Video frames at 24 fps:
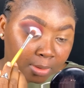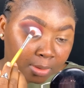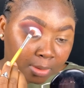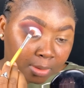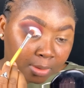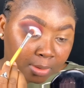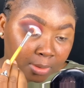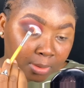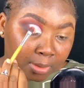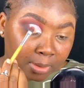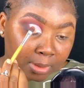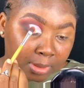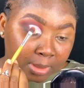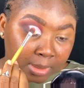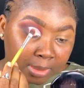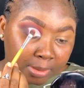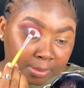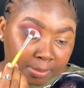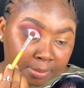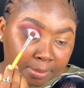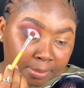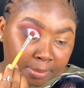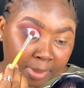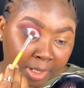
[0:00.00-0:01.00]
on
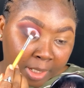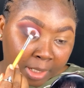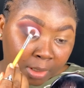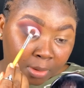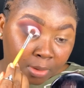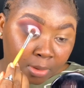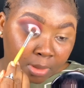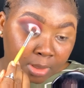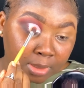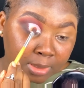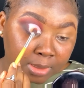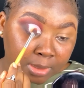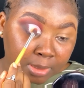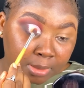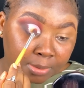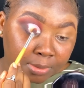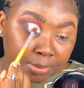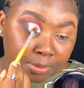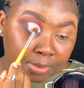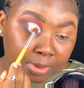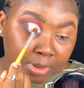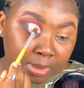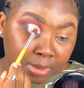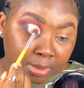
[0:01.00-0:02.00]
my cut
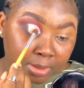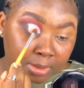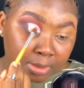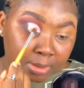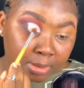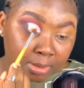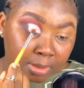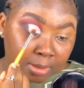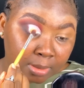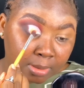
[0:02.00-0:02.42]
crease.